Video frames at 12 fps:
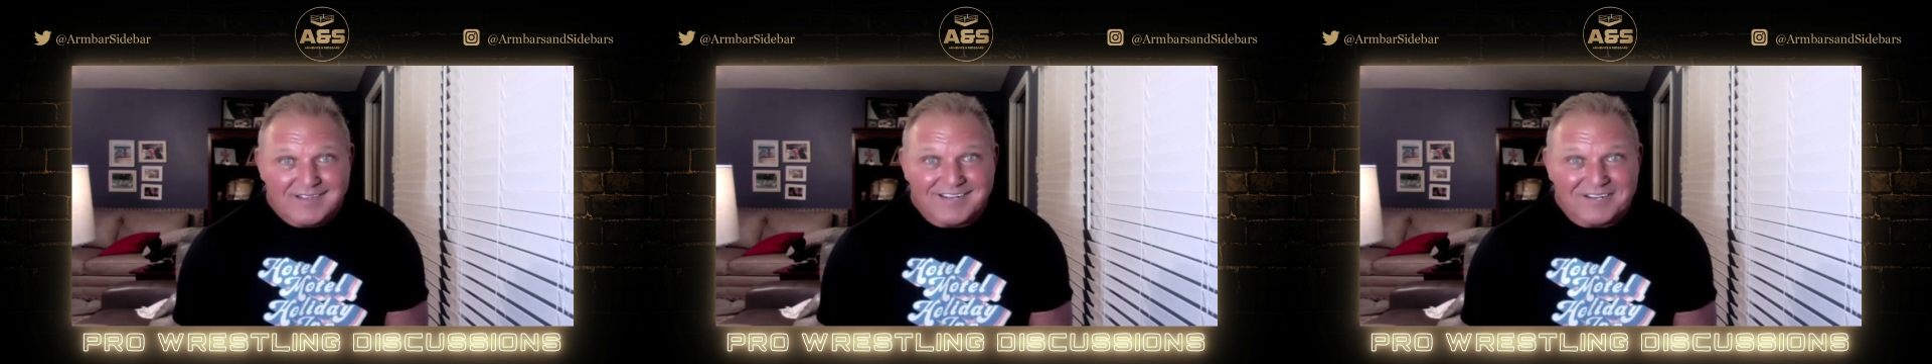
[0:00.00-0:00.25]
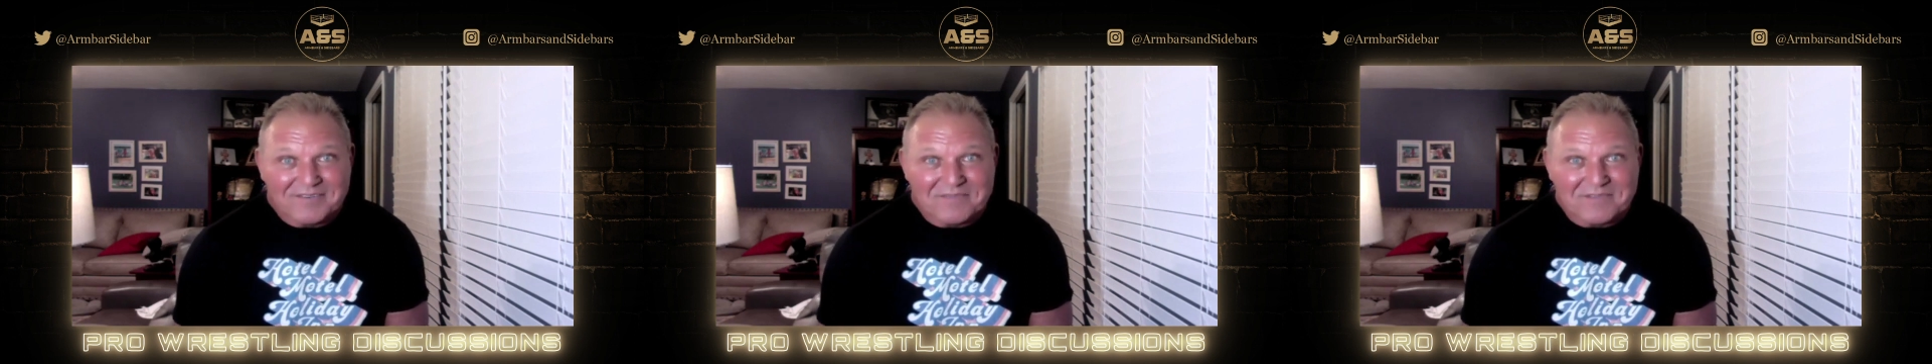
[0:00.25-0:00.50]

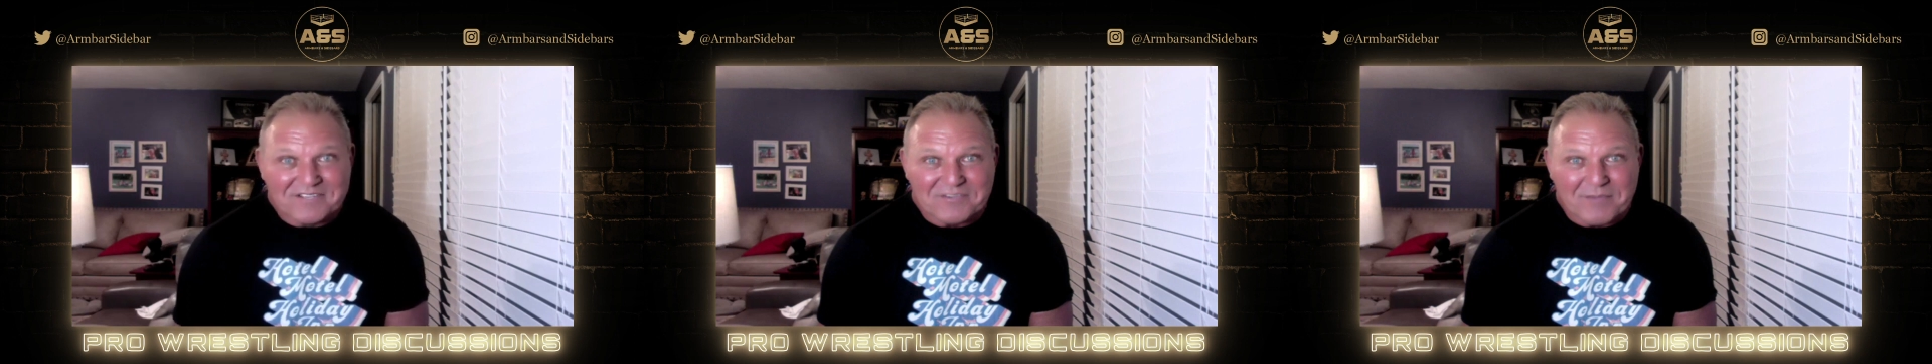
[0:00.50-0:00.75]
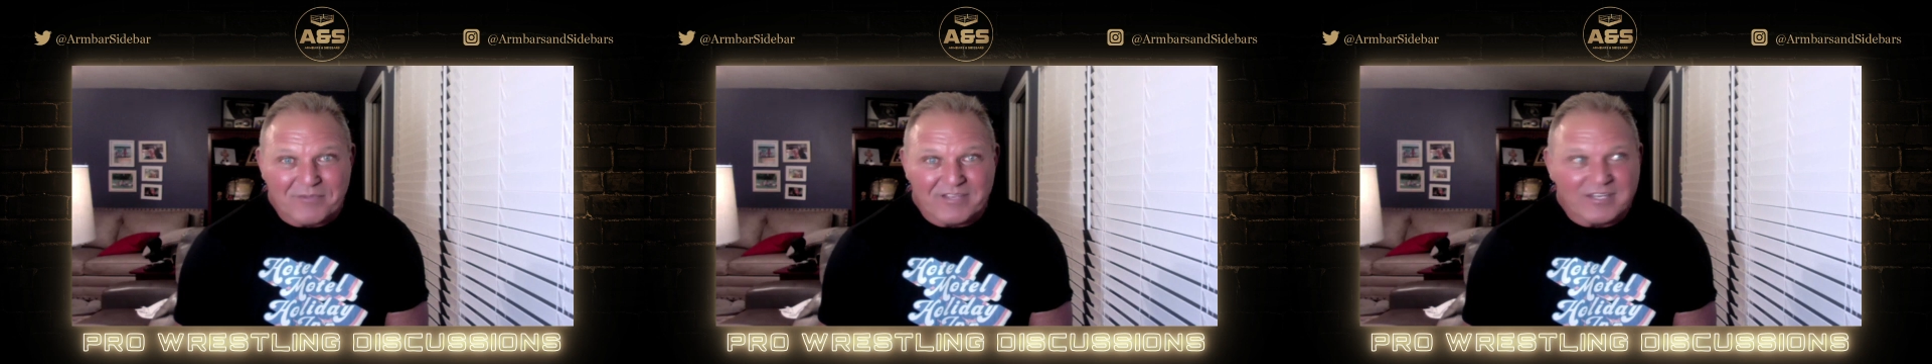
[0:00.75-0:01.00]
Because
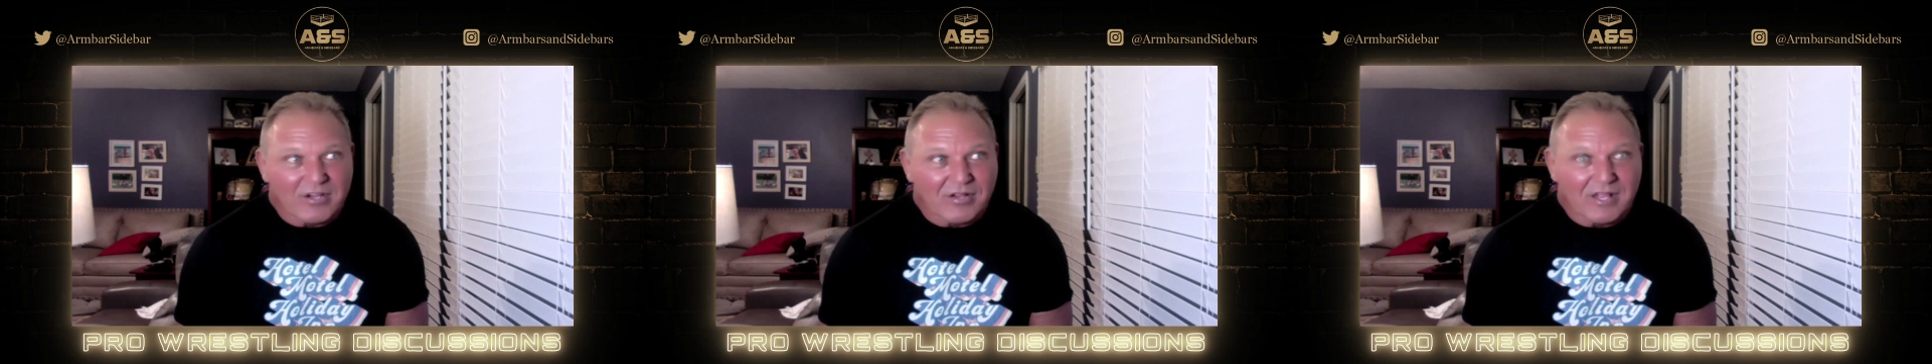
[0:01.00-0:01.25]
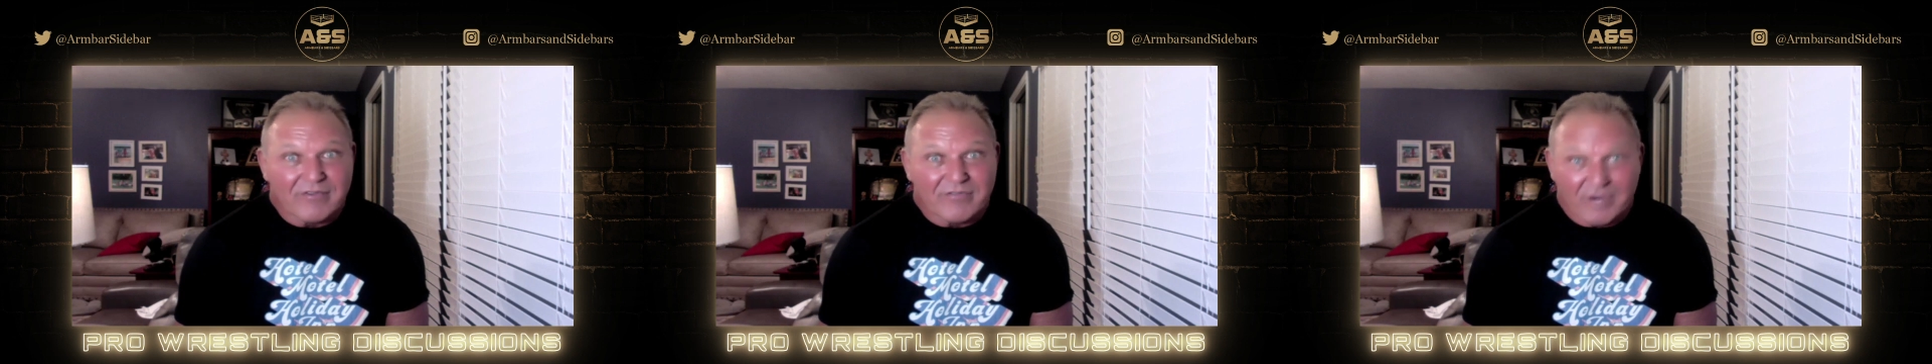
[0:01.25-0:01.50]
people that don't
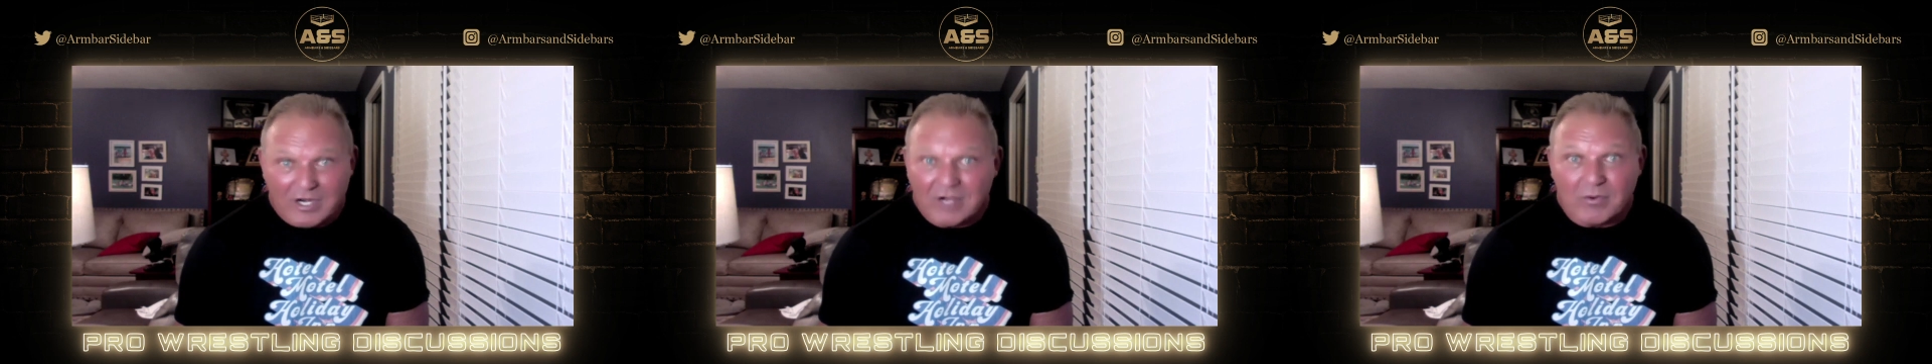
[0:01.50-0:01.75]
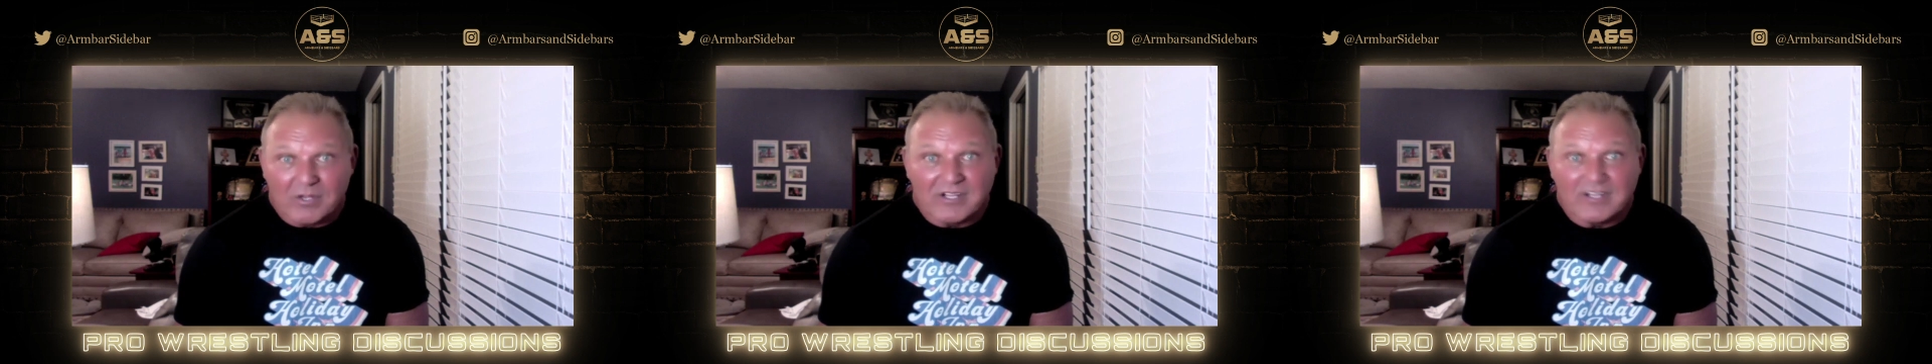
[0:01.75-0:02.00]
love it very
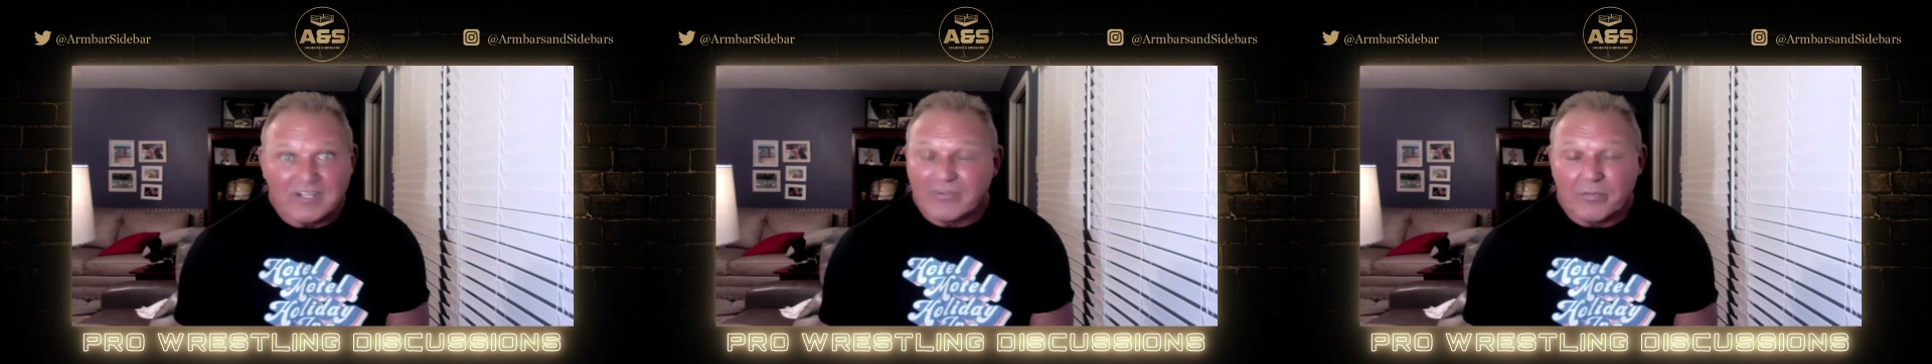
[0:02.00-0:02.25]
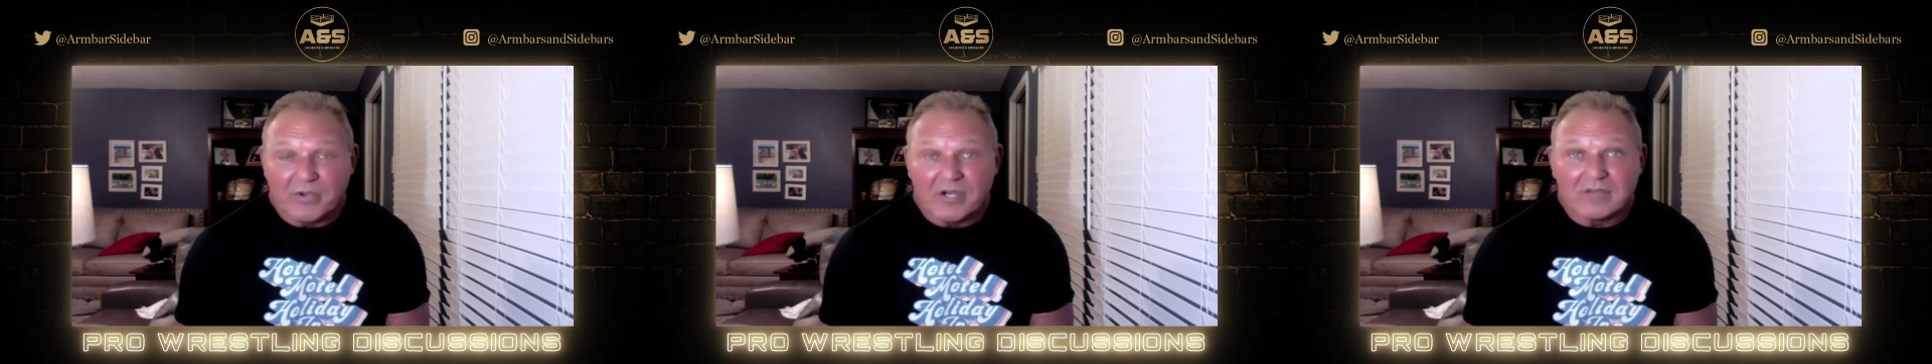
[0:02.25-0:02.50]
quickly
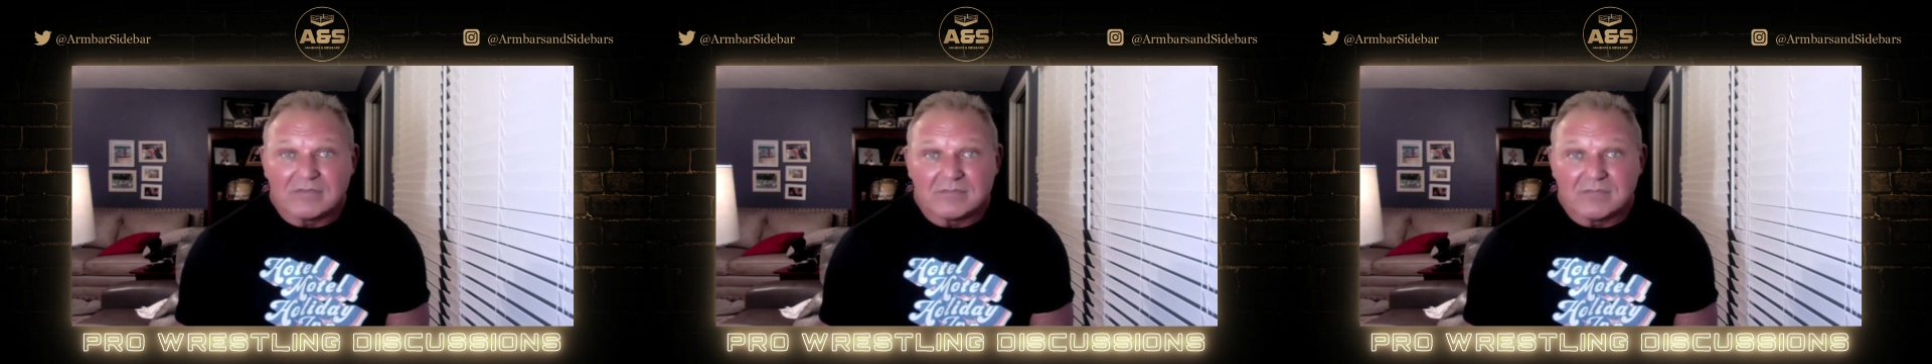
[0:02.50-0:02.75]
disappear